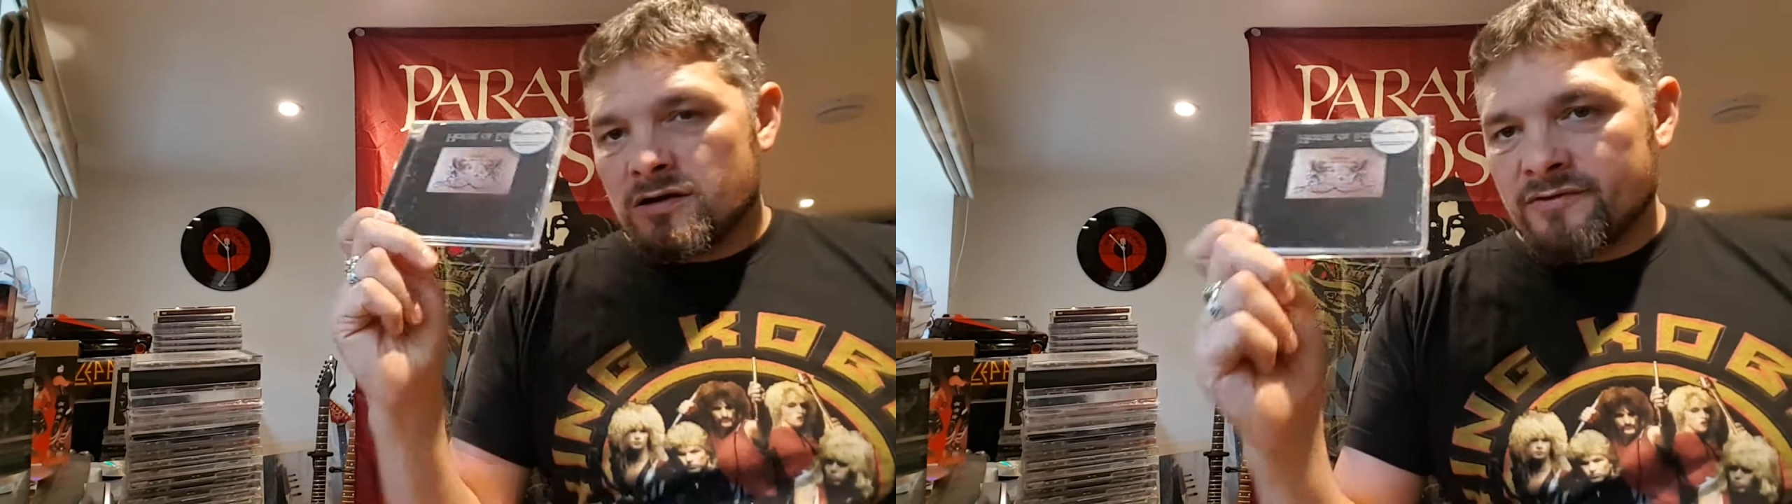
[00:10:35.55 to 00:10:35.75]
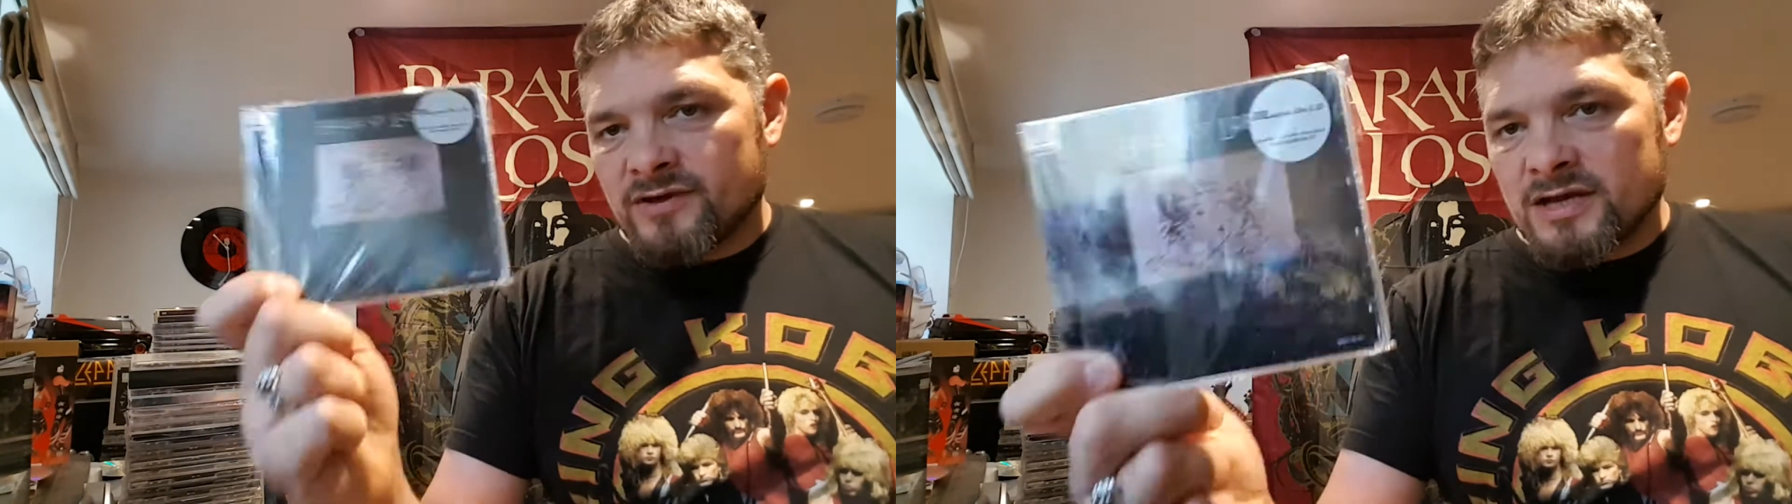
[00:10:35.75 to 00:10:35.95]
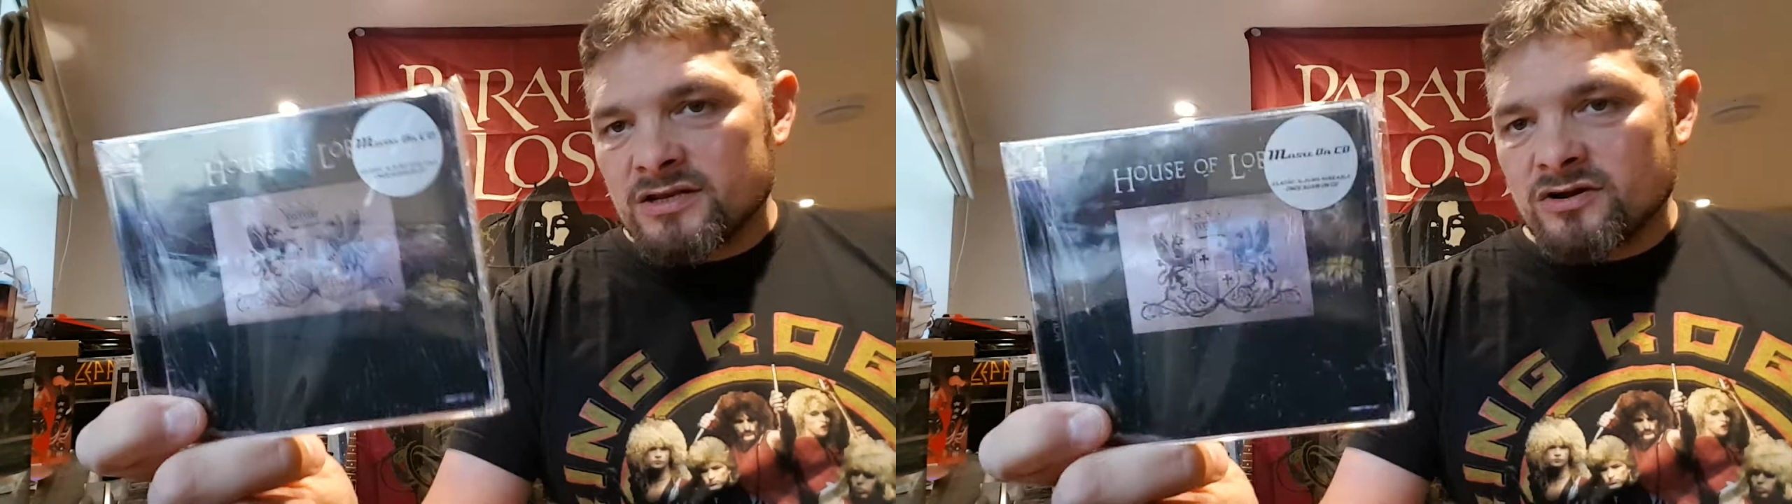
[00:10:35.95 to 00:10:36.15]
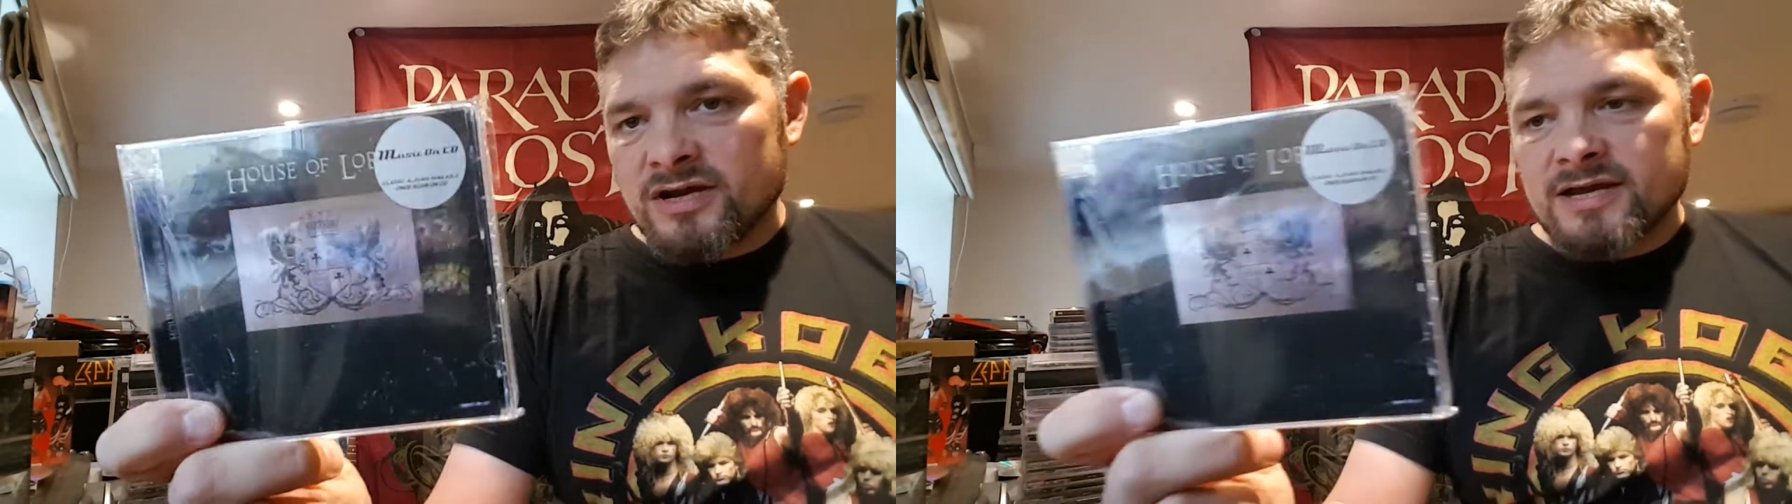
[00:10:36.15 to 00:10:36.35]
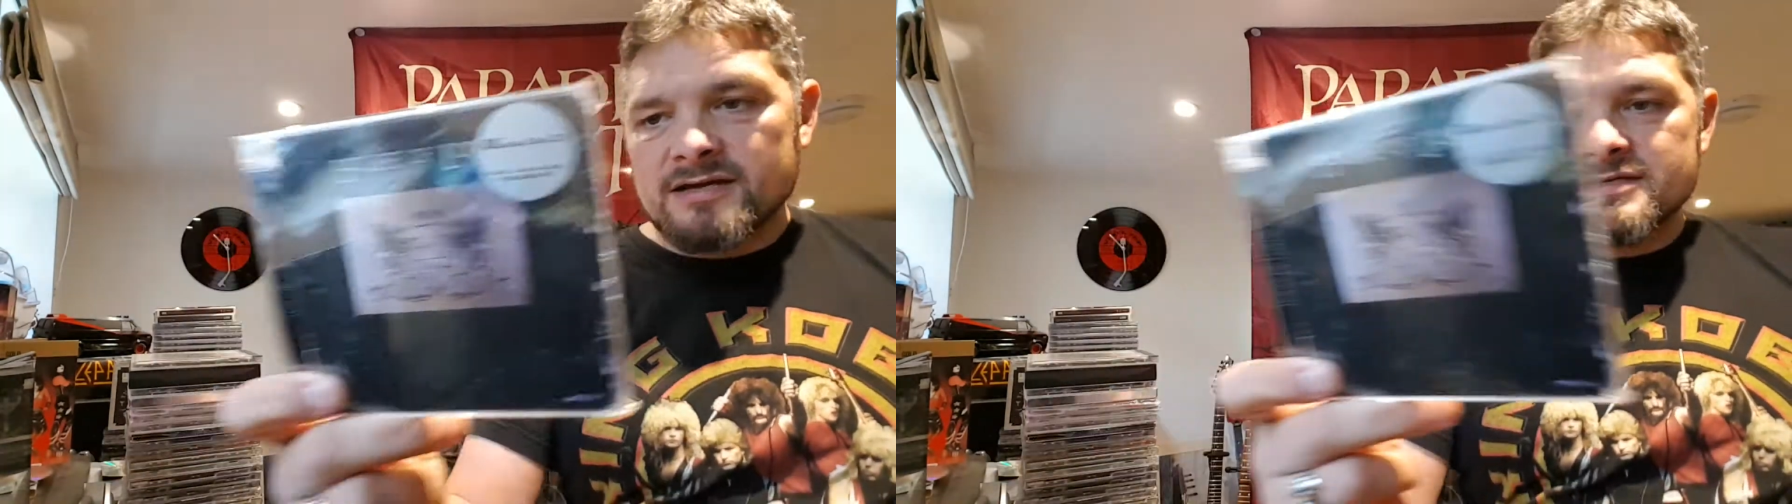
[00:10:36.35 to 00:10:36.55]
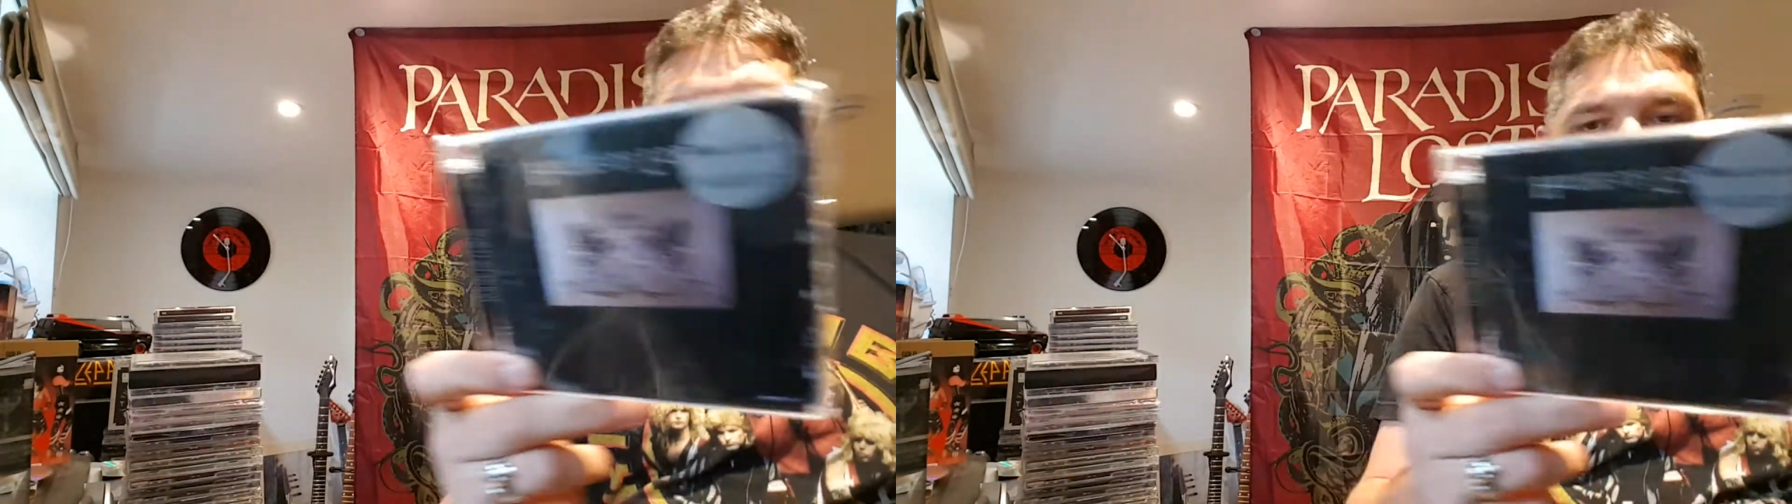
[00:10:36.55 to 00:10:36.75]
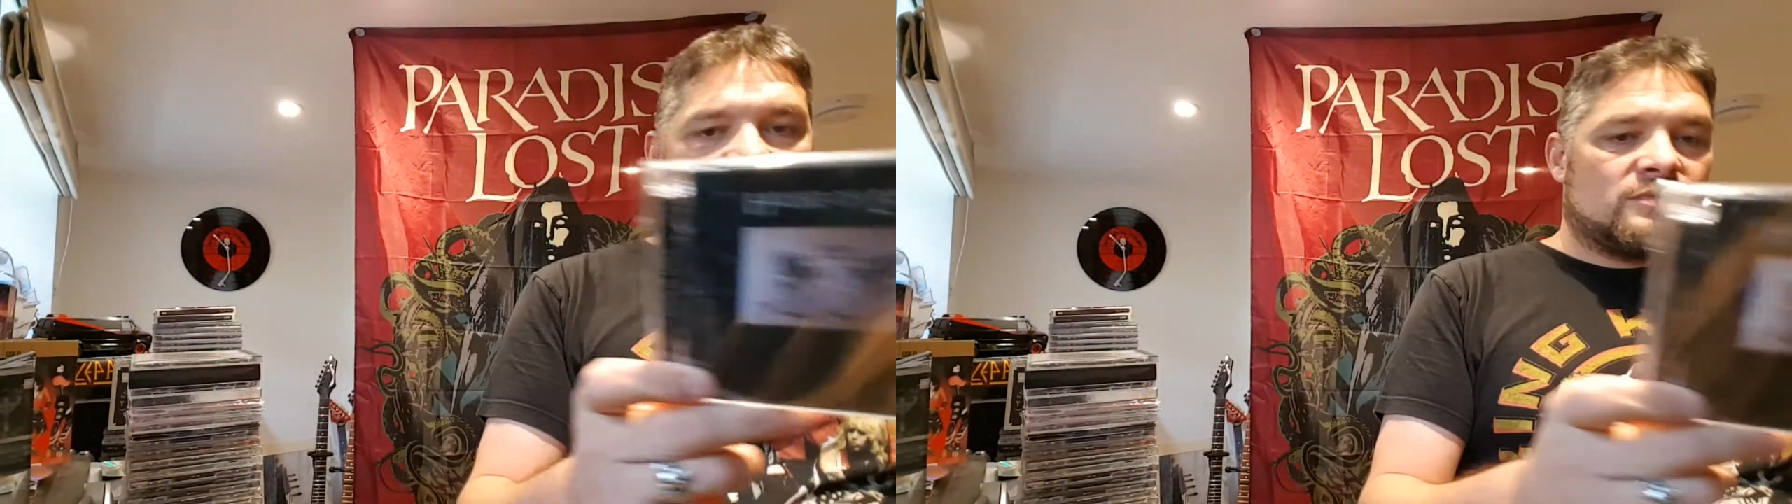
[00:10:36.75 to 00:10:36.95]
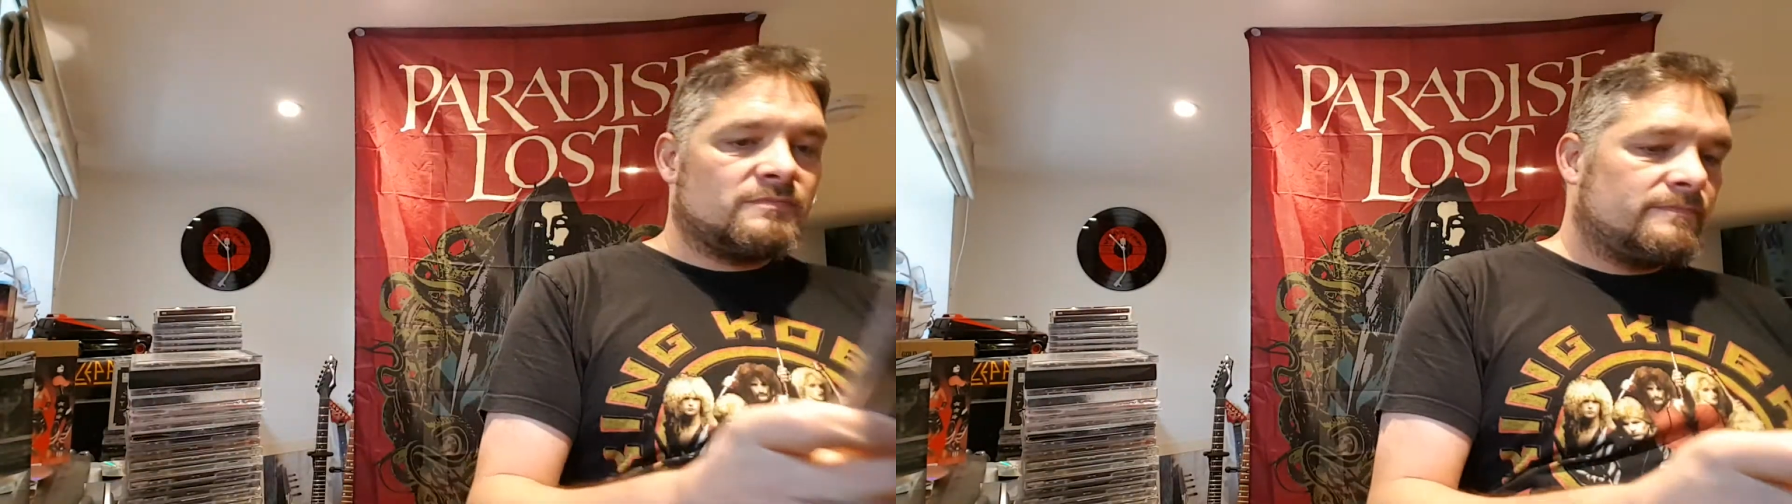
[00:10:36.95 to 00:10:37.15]
Give that a 9 out of 10, that
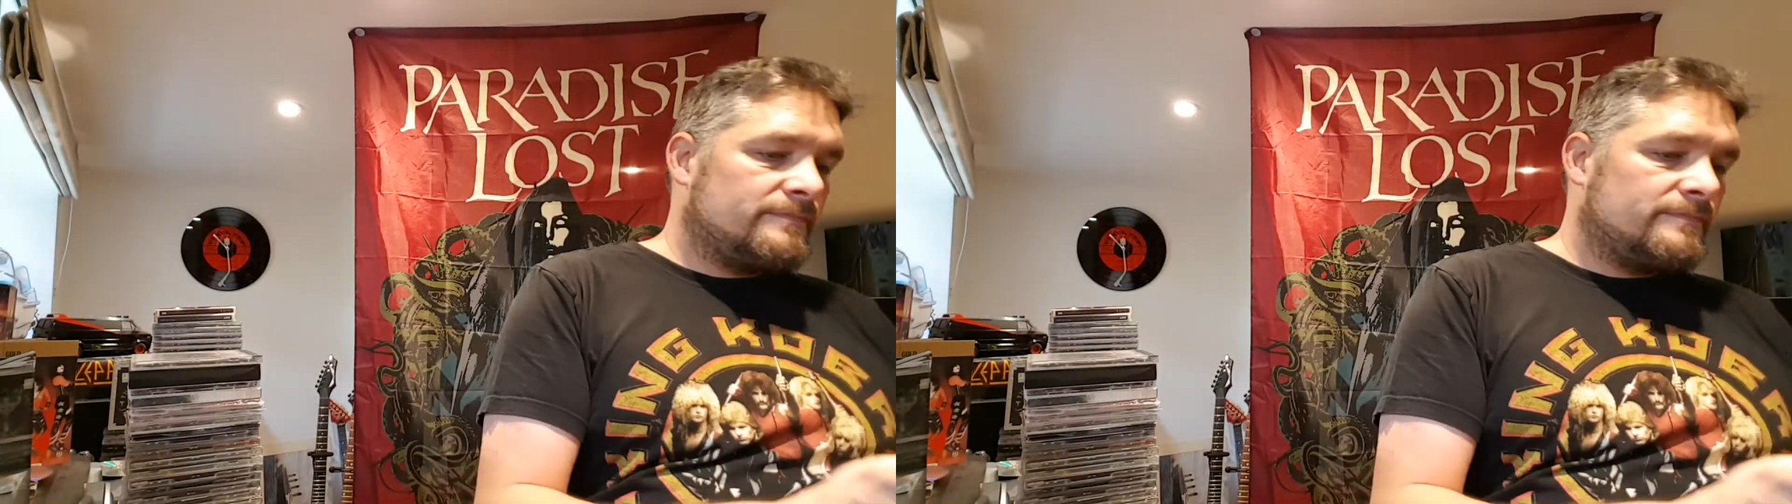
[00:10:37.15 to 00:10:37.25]
one.